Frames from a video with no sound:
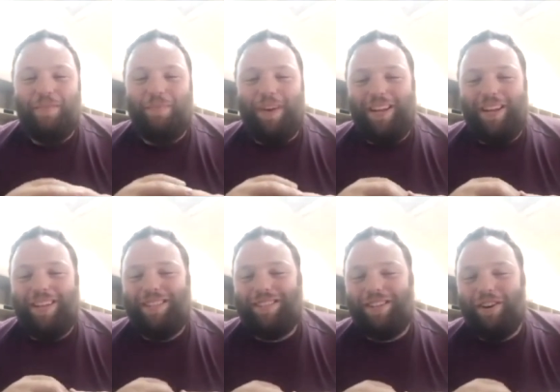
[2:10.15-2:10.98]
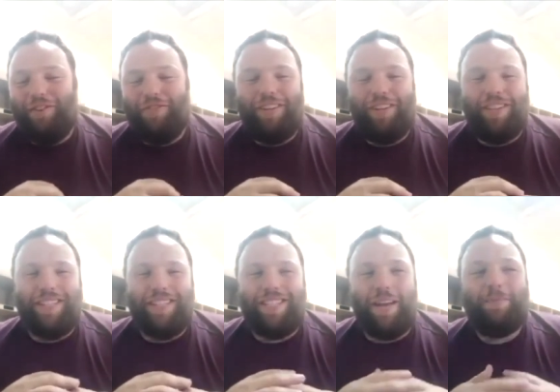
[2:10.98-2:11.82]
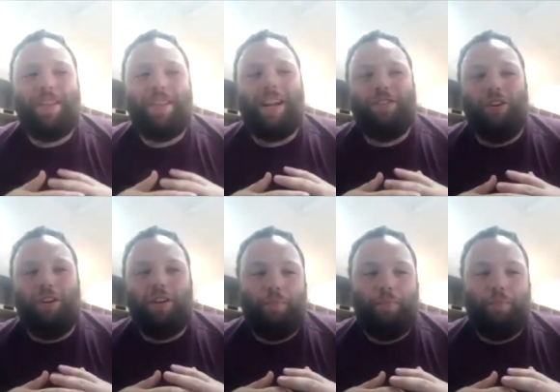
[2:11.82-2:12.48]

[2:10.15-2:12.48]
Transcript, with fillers: But so the steps that I took,